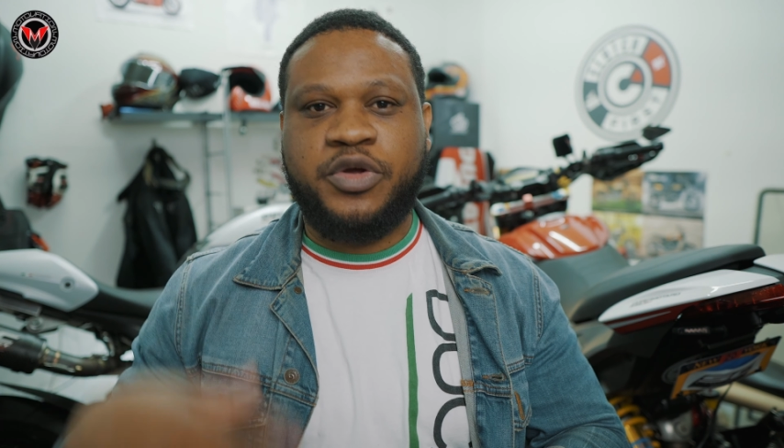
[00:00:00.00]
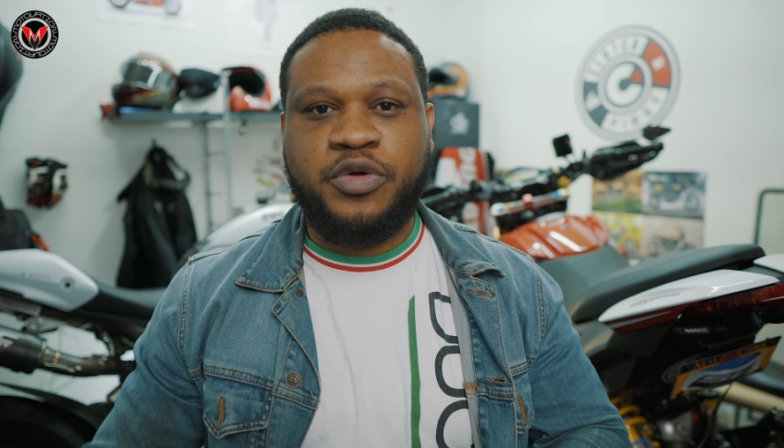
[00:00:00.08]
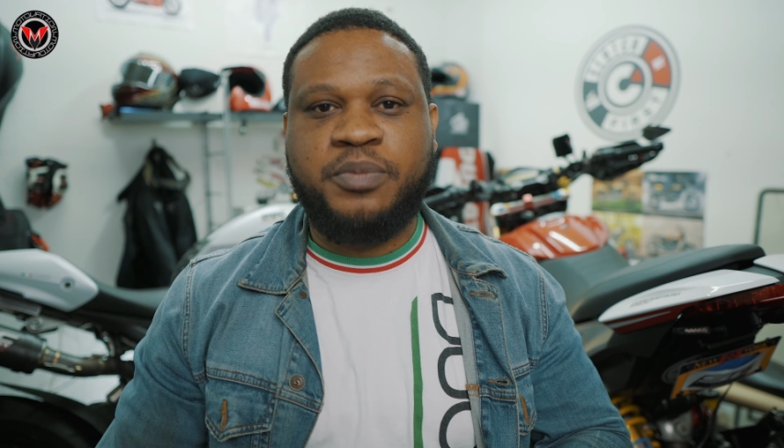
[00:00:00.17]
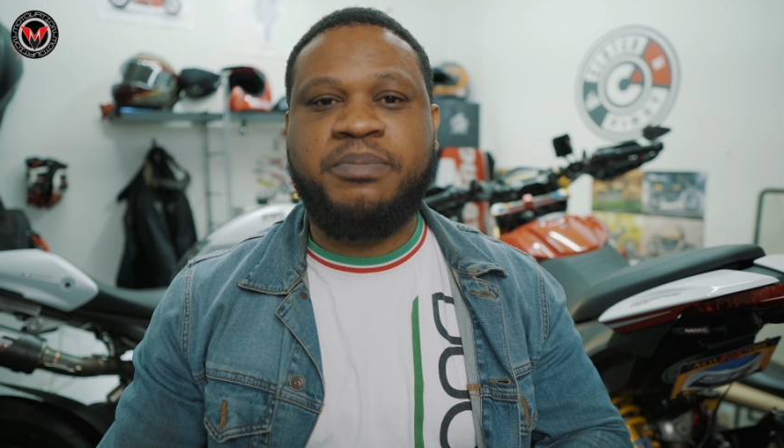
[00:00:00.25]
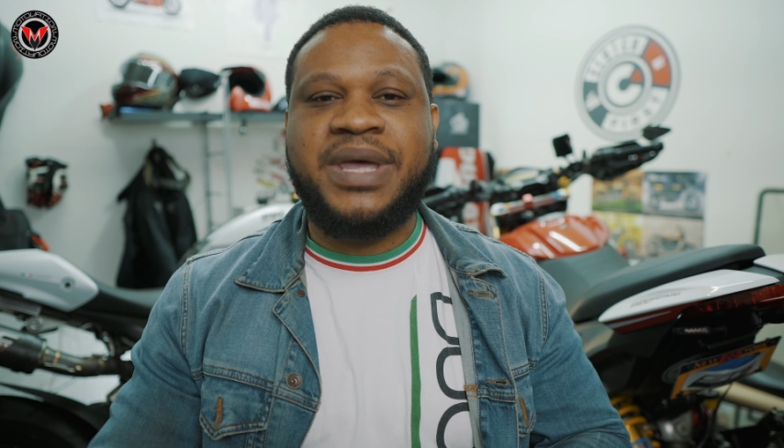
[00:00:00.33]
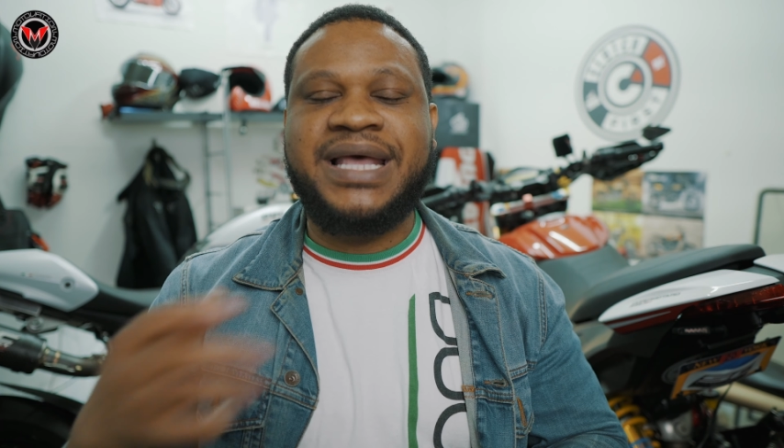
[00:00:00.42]

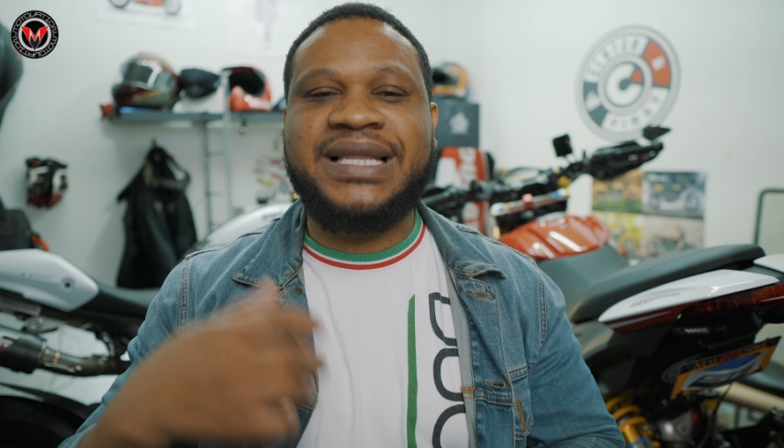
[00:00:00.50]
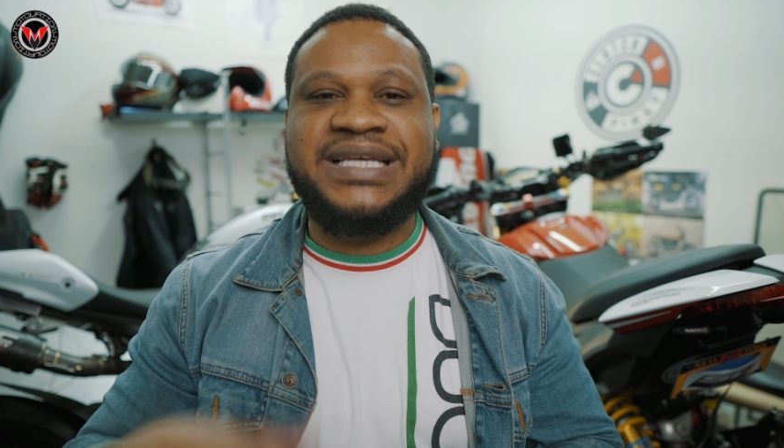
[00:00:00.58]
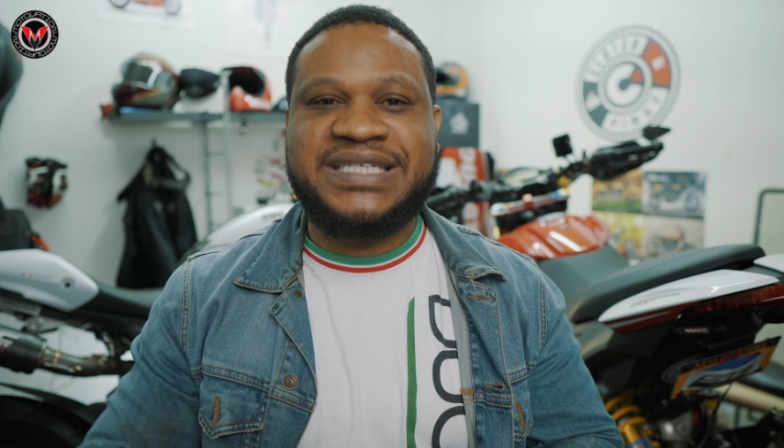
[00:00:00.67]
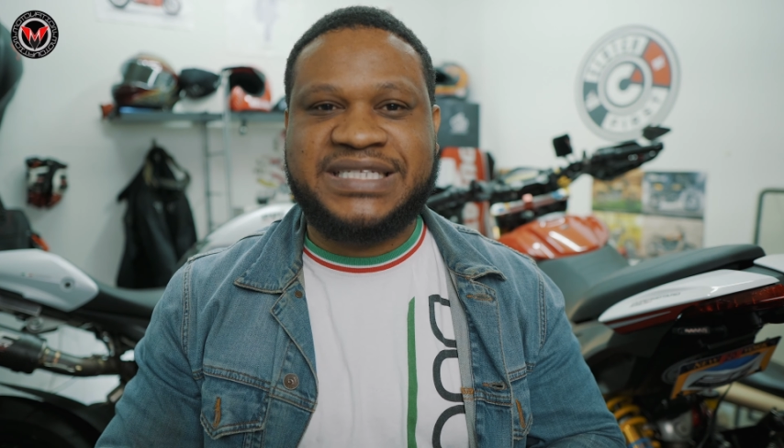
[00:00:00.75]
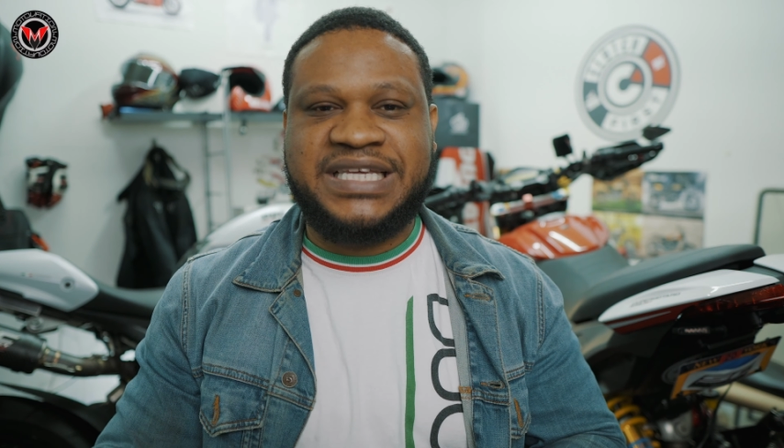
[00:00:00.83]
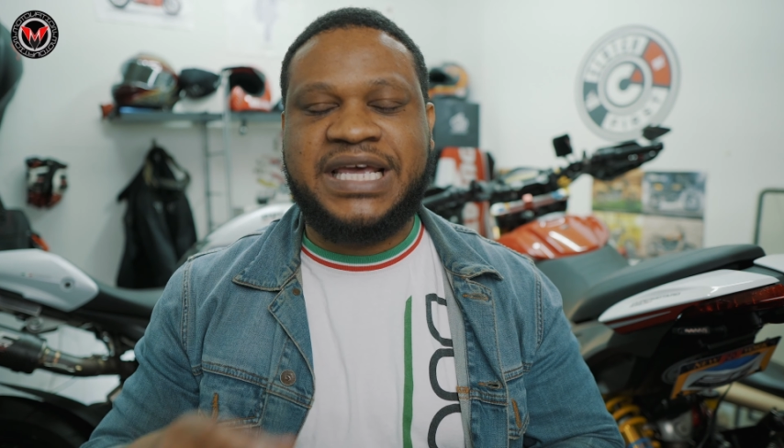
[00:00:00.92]
You're mainly
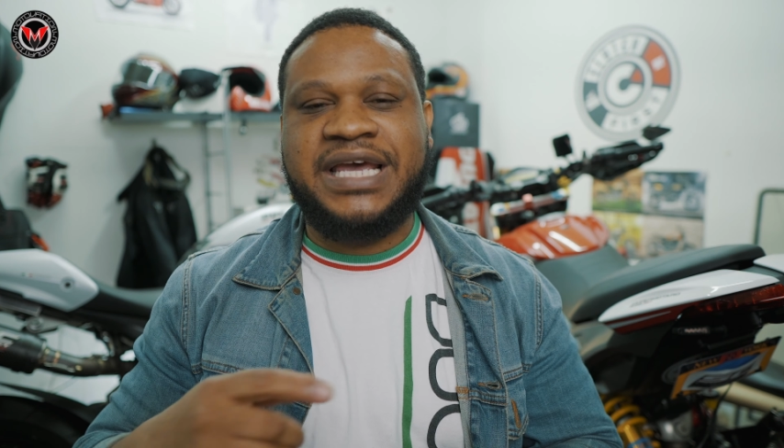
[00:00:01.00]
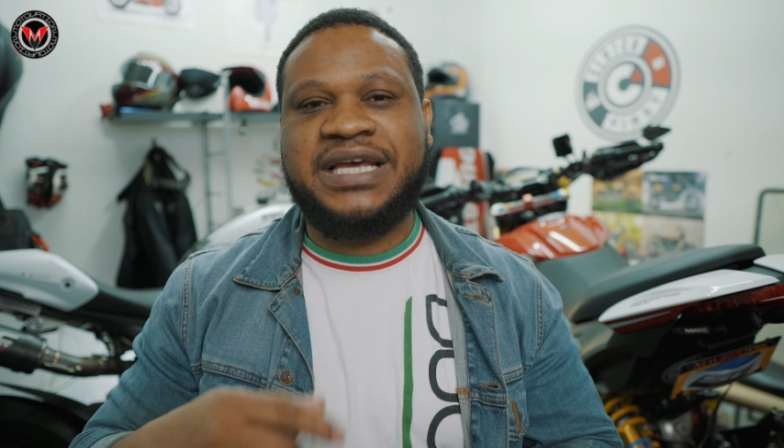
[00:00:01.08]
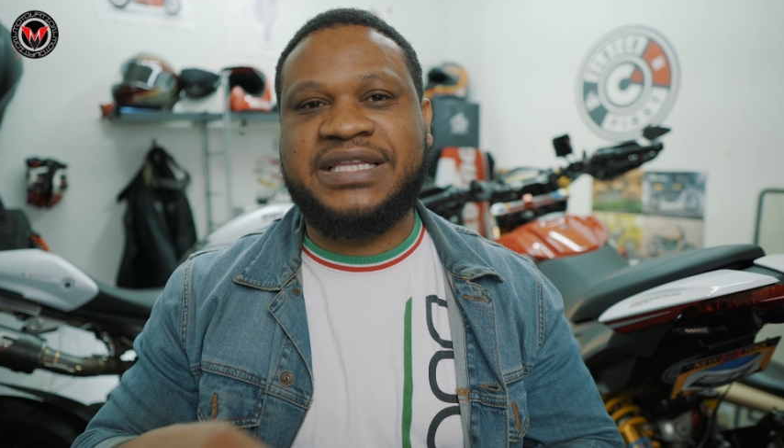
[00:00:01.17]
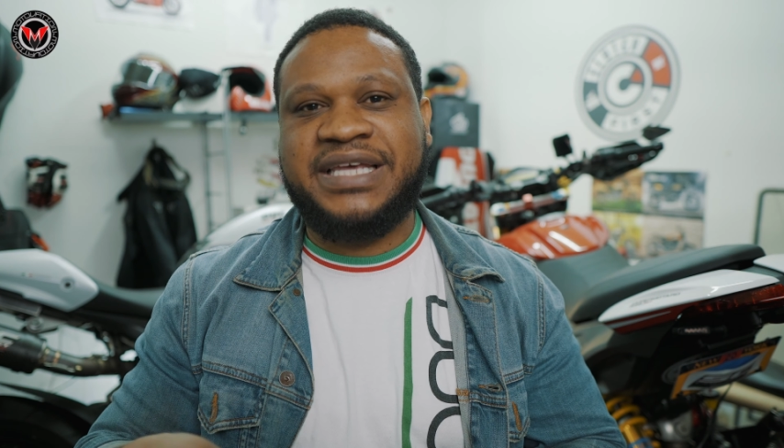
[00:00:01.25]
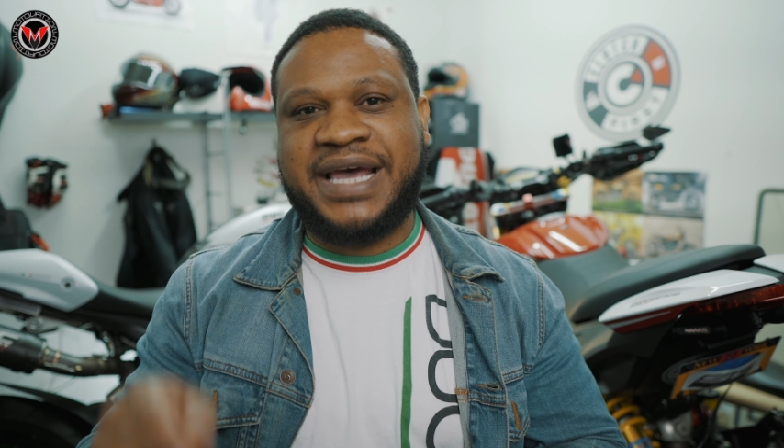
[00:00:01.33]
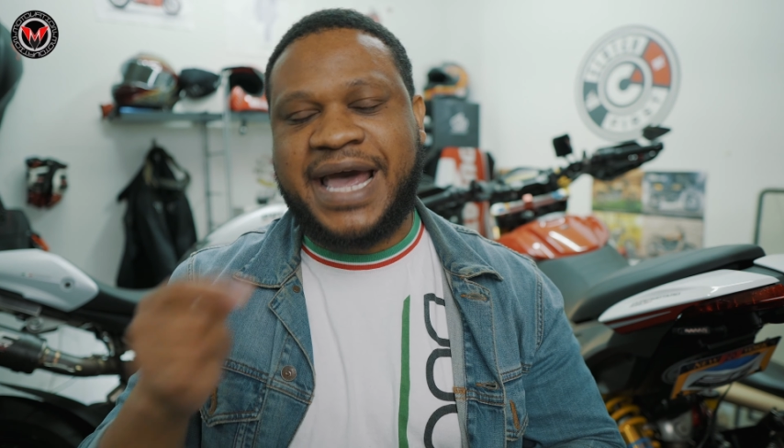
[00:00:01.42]

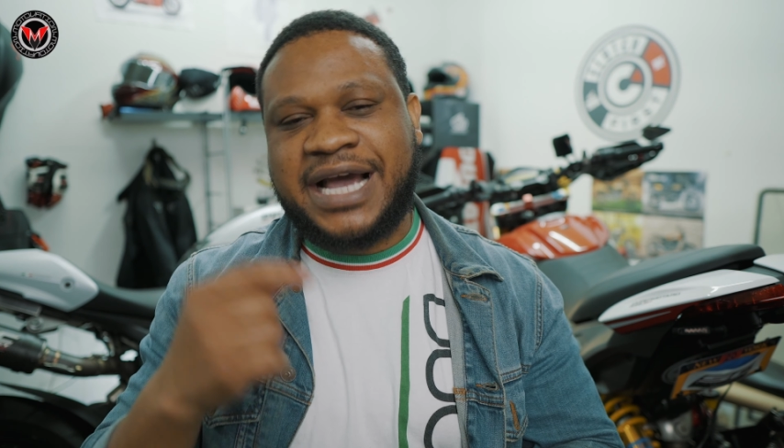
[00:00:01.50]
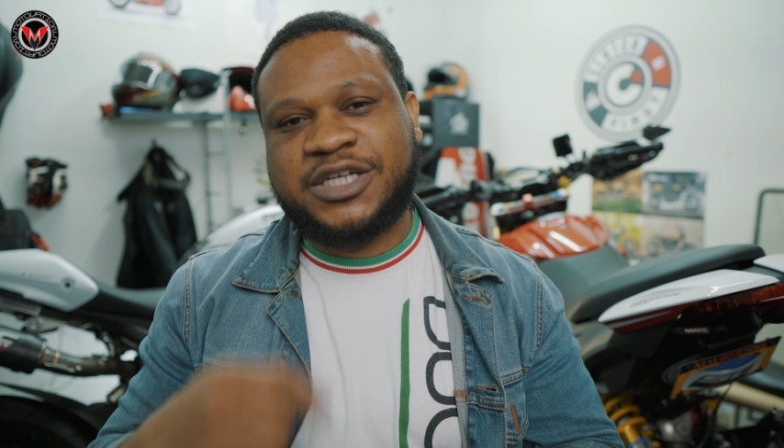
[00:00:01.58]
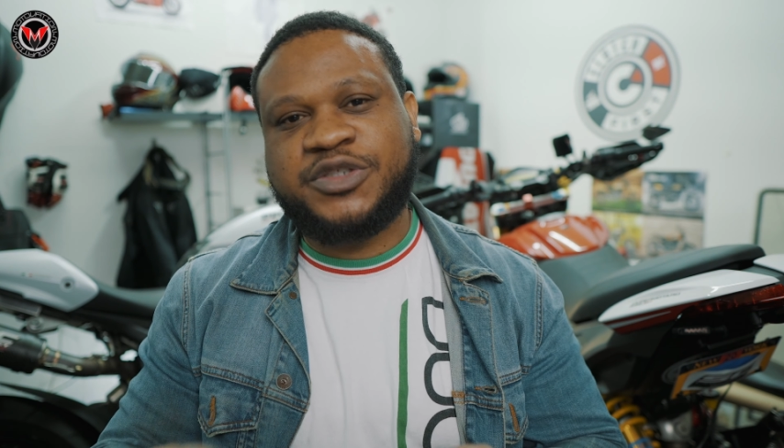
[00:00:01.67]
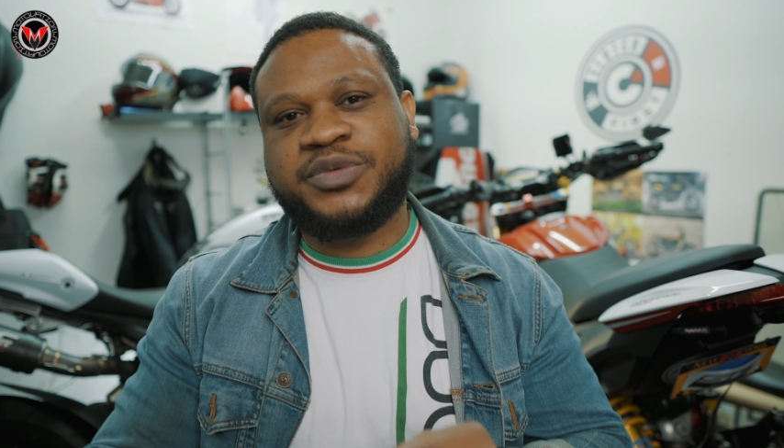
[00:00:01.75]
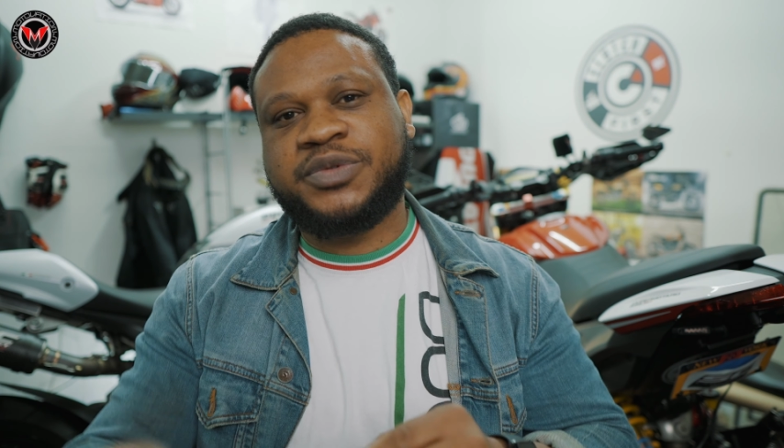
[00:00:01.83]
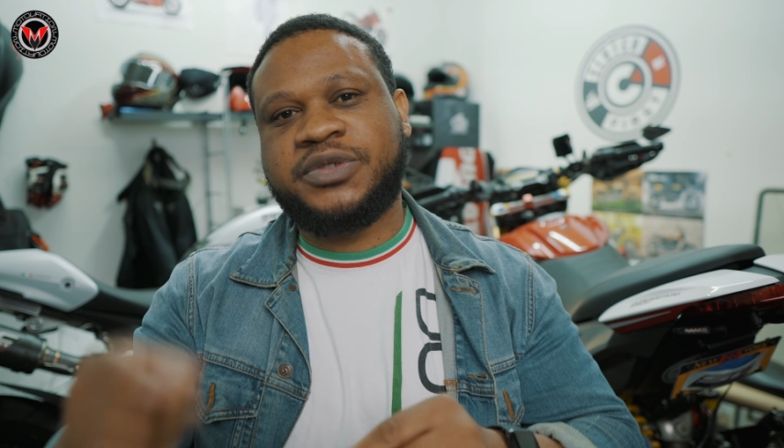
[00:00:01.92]
seeing the
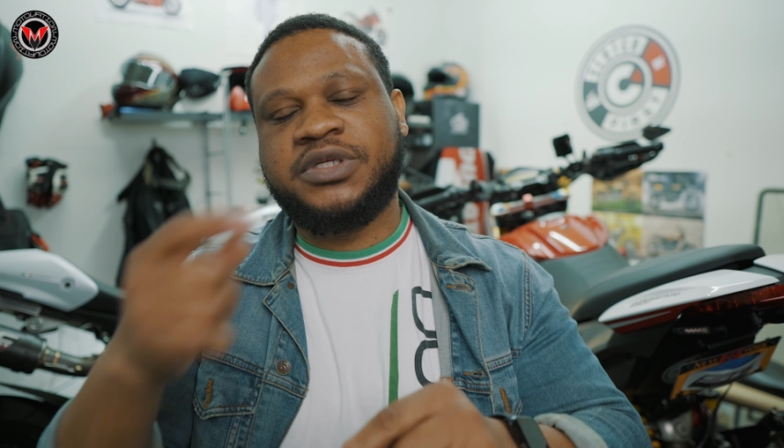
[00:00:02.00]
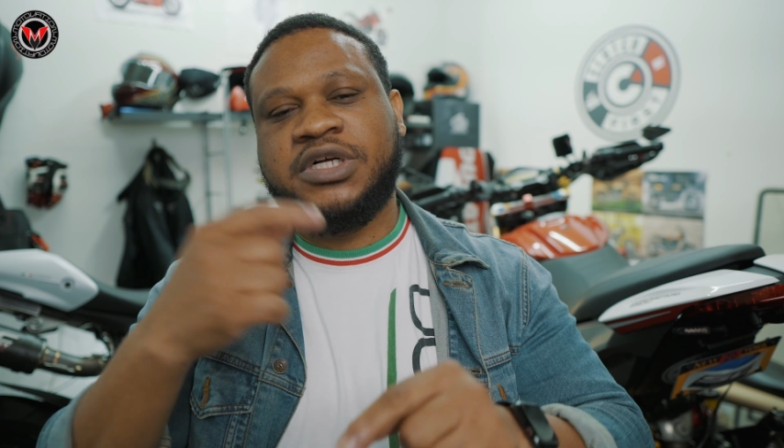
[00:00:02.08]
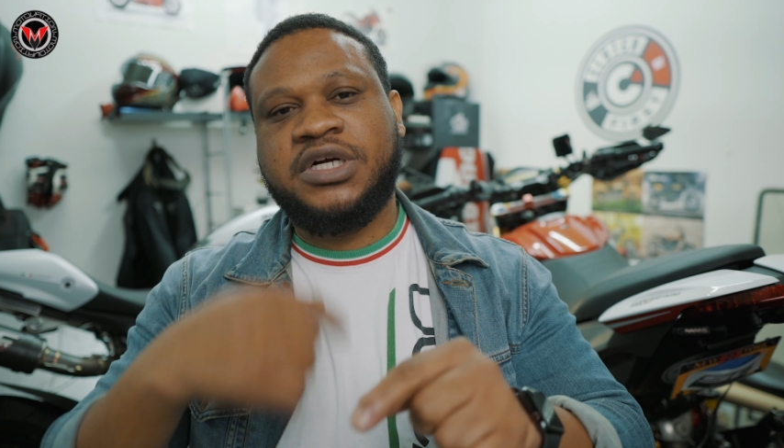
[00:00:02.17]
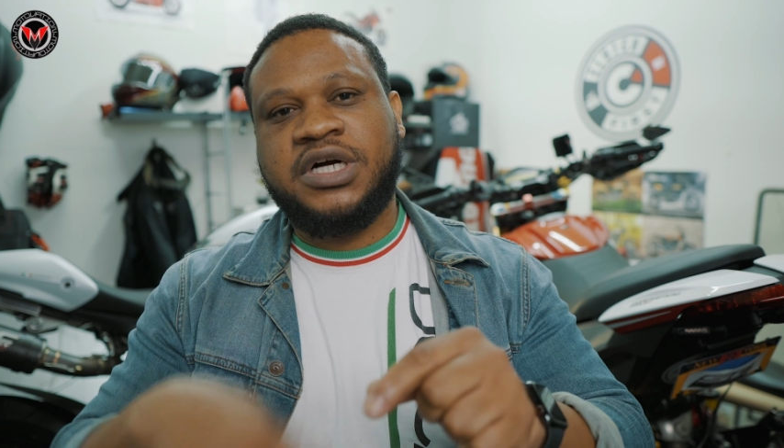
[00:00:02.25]
actual